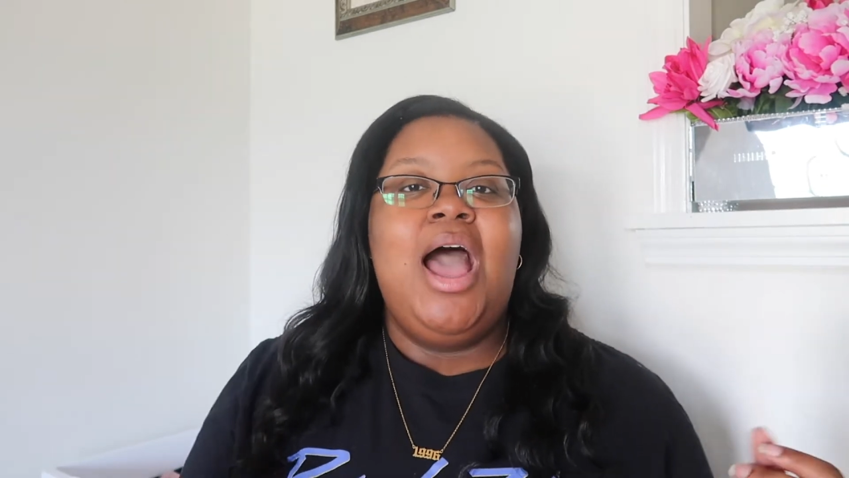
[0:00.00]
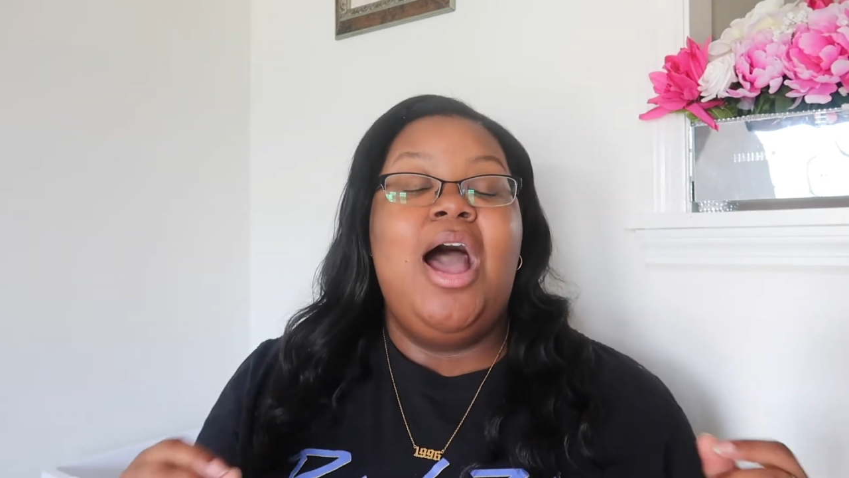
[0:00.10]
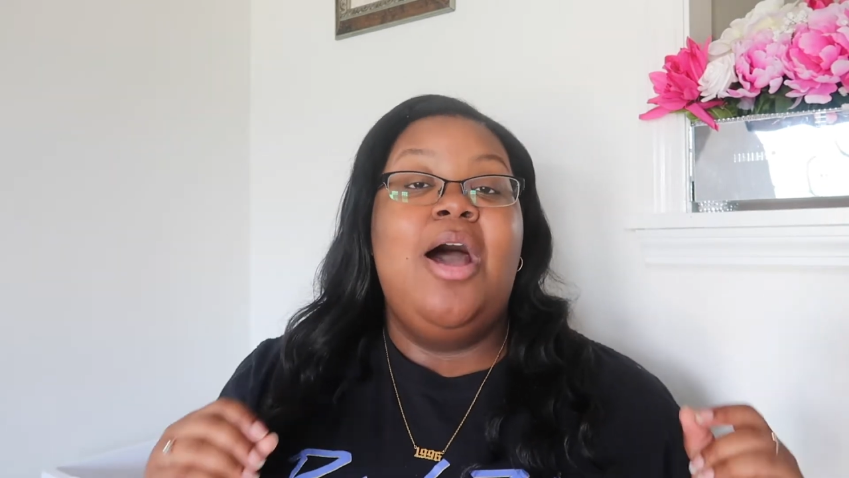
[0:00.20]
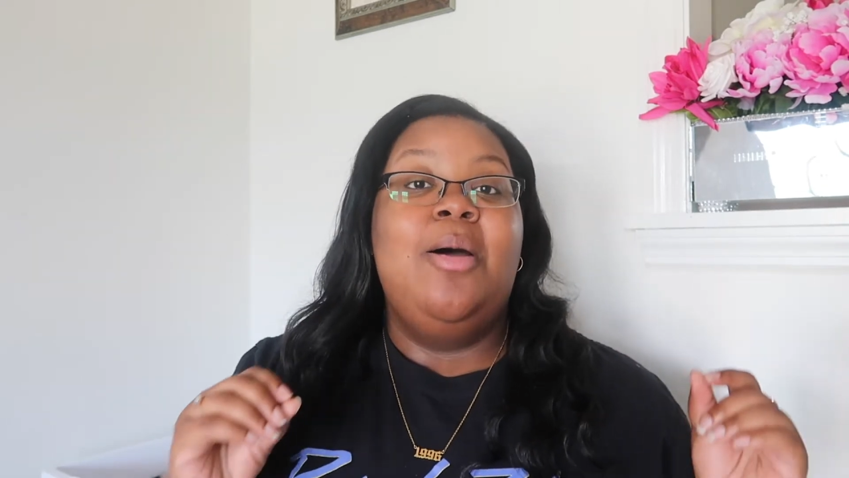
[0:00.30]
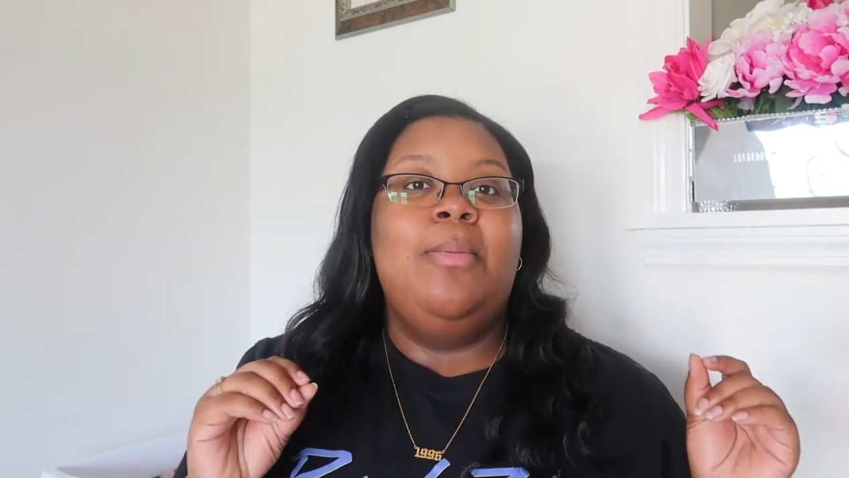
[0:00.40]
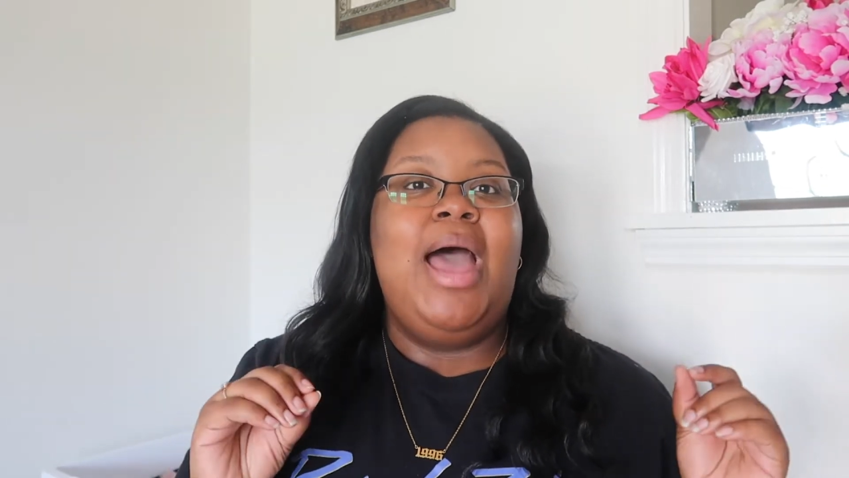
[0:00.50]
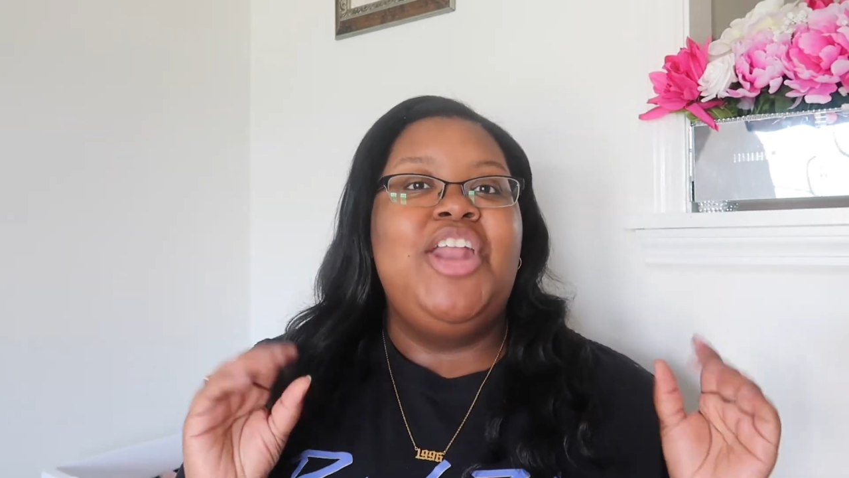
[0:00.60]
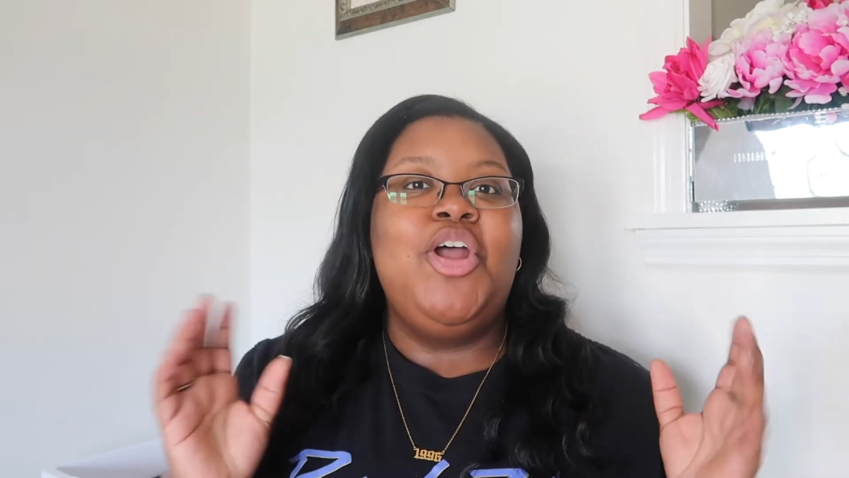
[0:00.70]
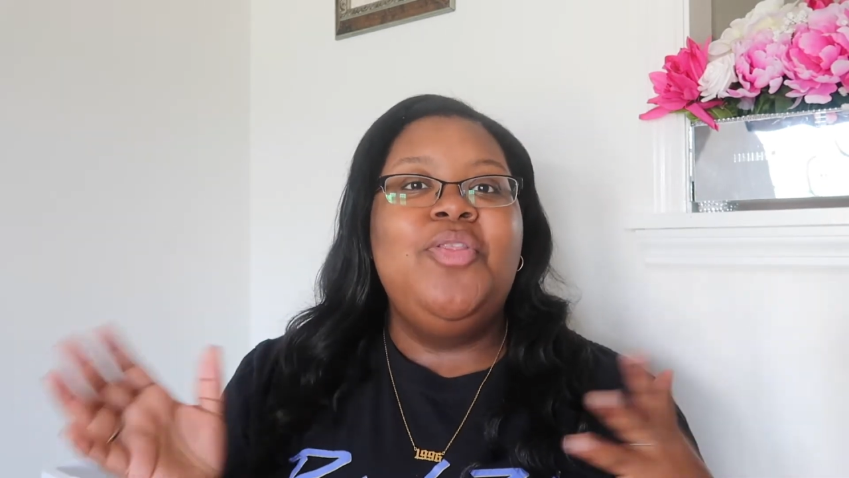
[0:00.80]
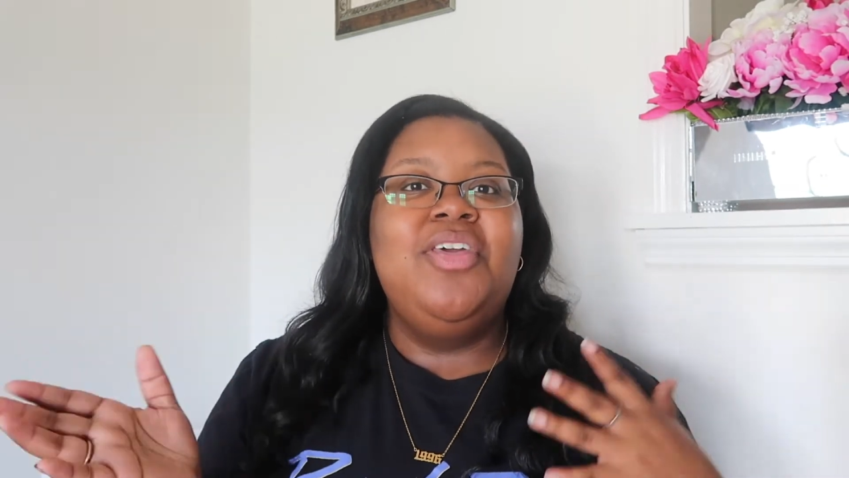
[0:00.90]
Um,
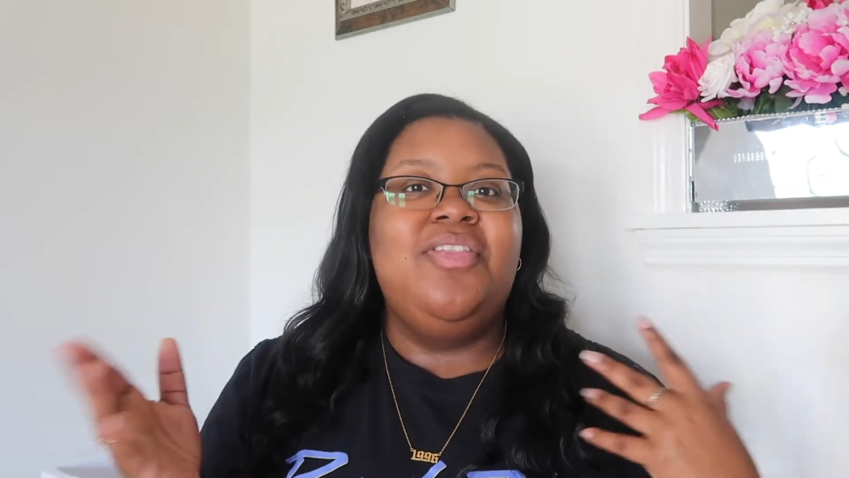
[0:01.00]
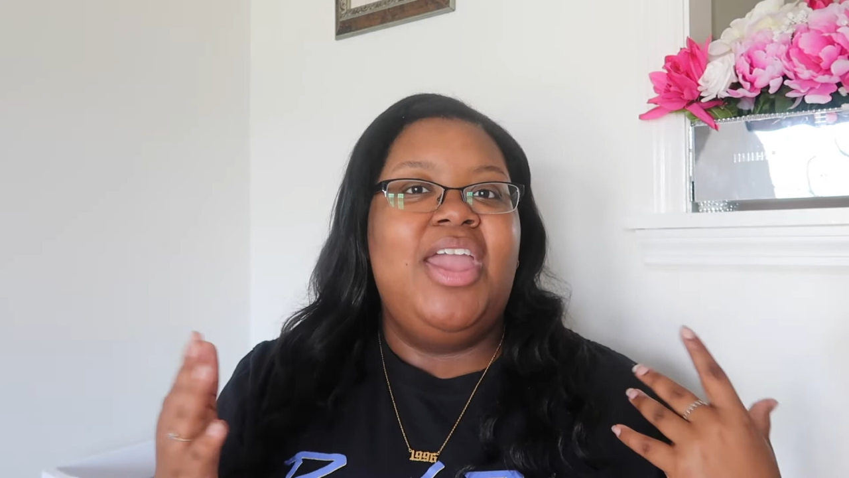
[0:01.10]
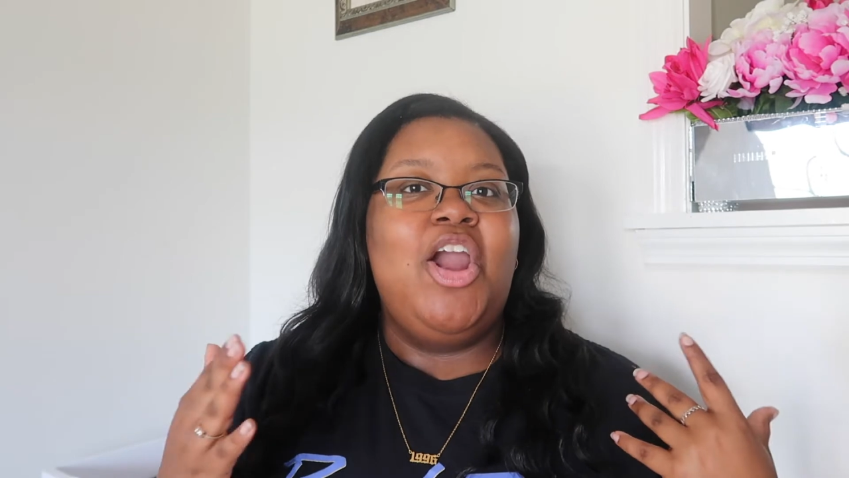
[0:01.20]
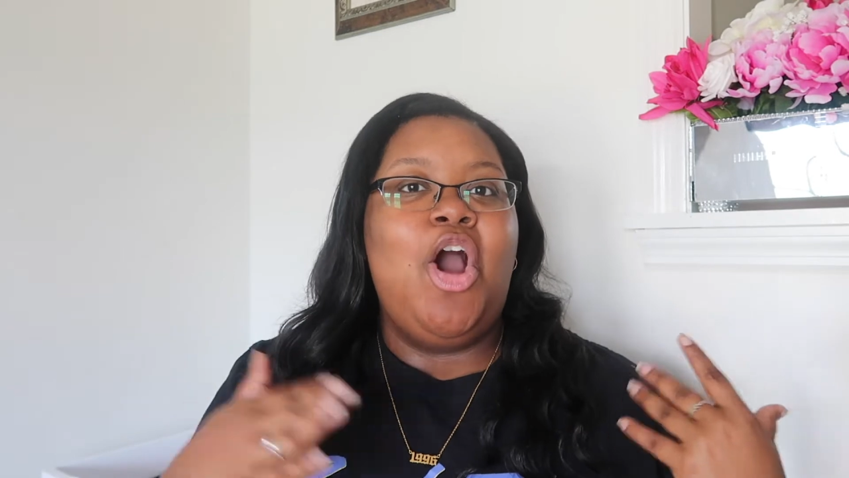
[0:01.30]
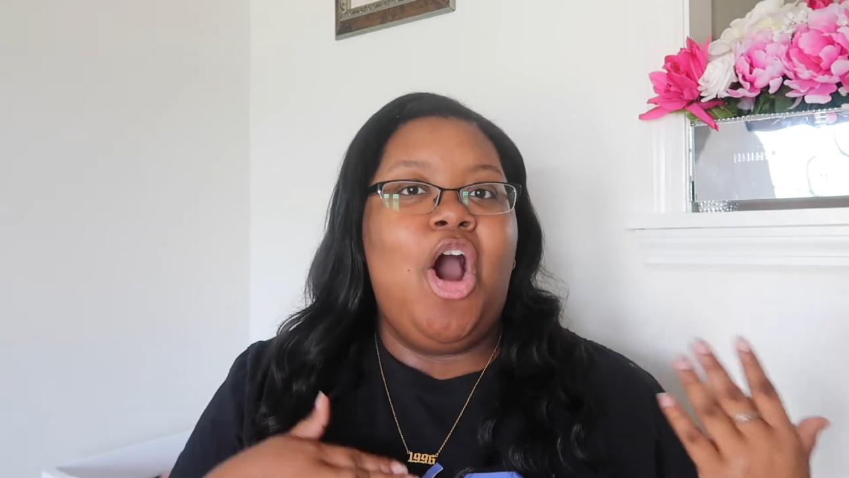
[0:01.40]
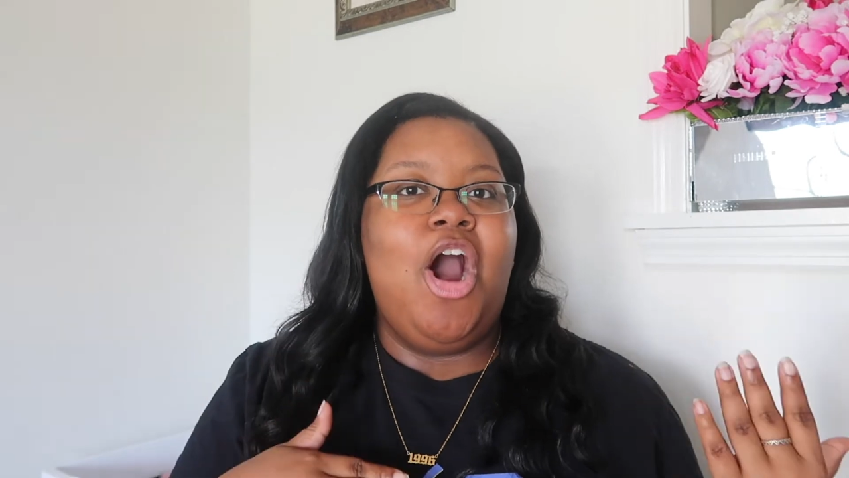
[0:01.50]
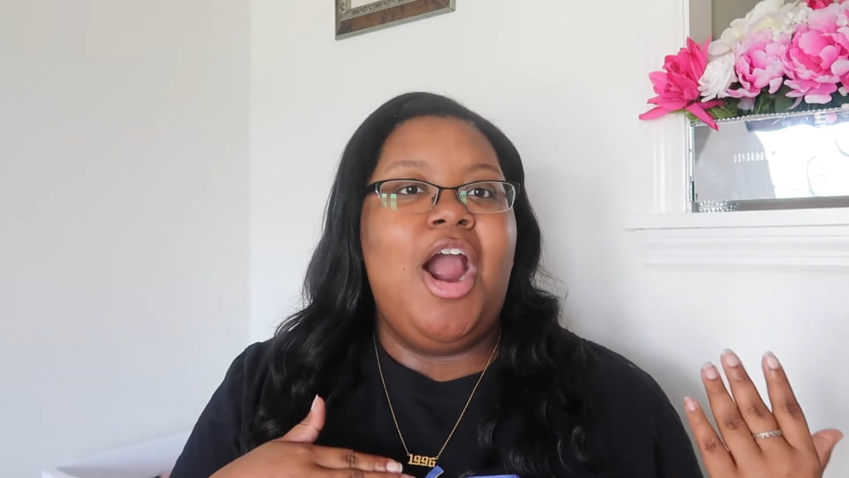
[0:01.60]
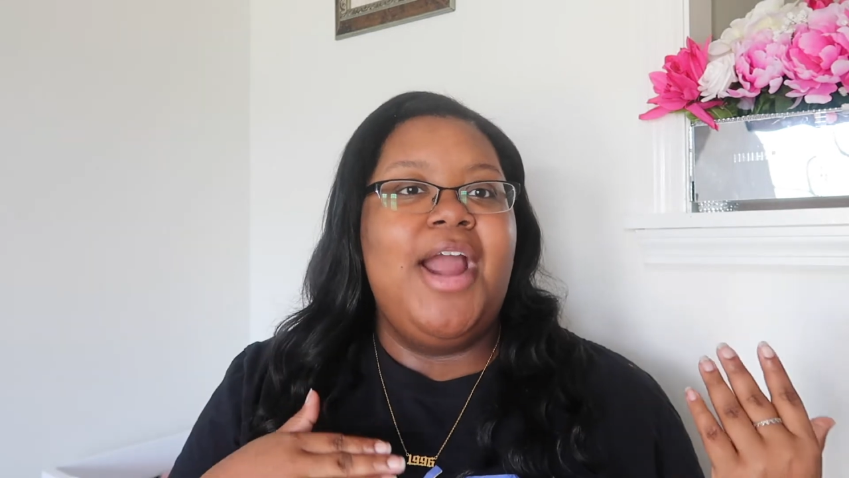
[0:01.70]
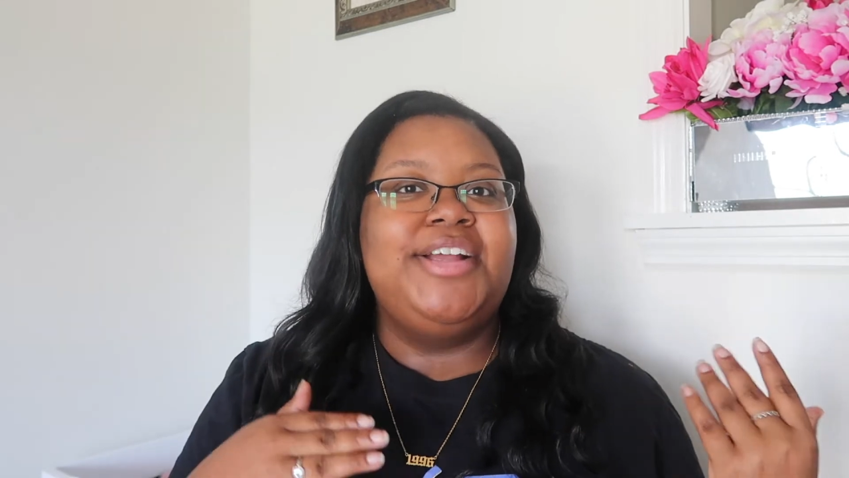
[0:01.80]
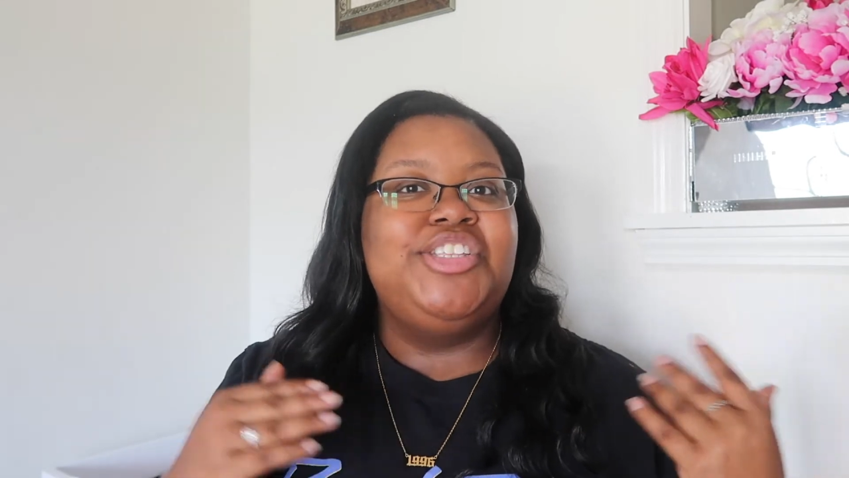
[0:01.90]
I know that there
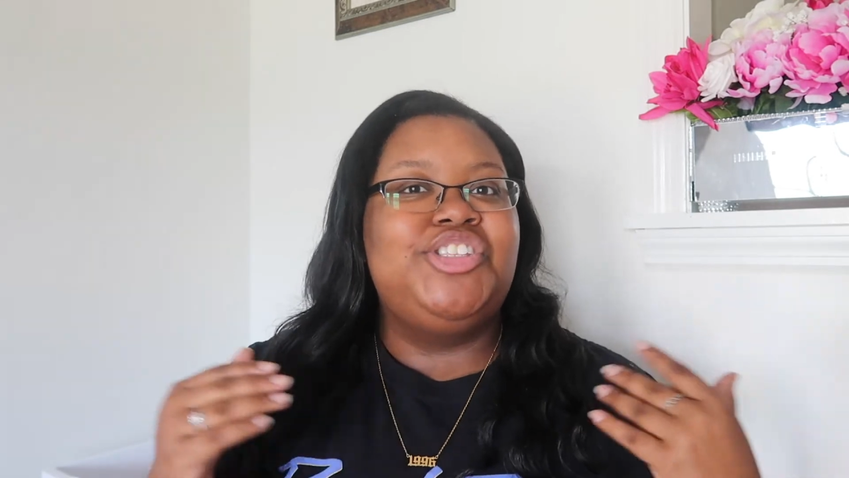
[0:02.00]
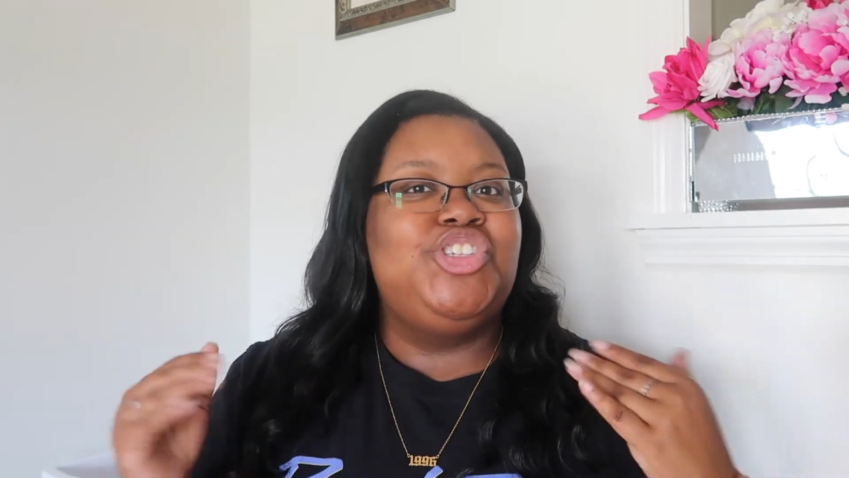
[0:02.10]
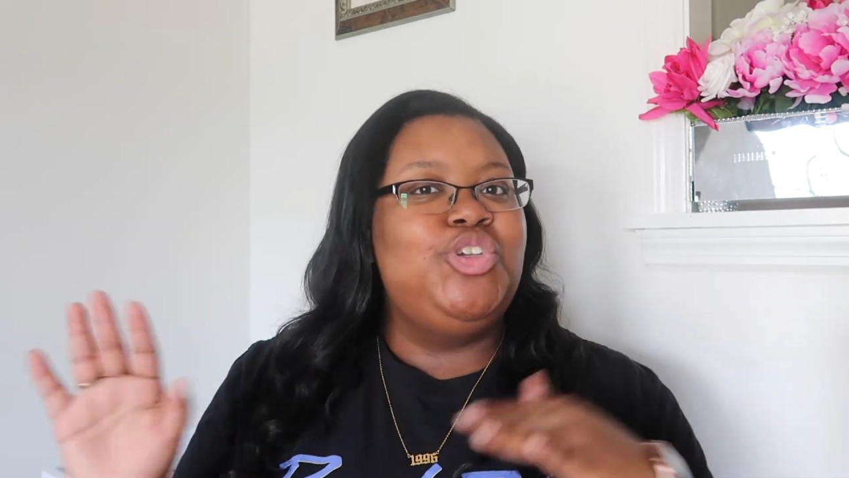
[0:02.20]
are